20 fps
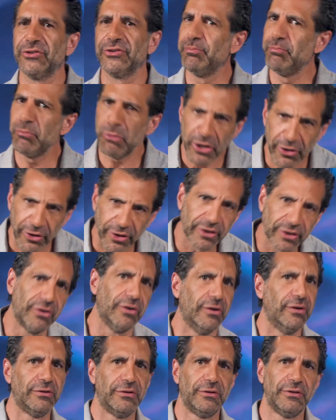It's a
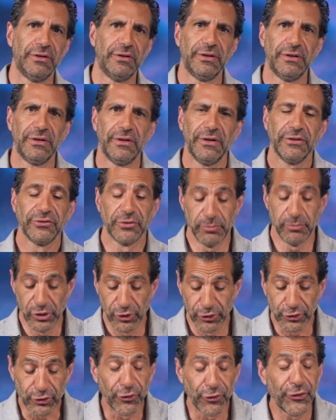miracle. It's a
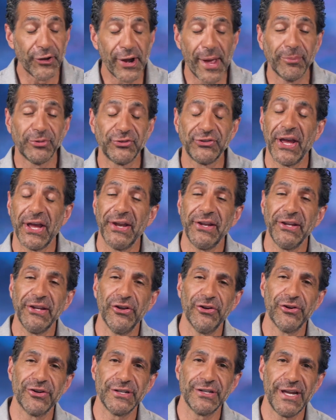miracle that I'm standing
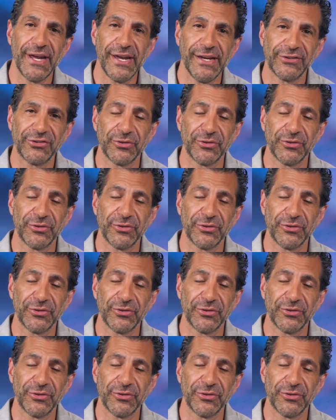here today.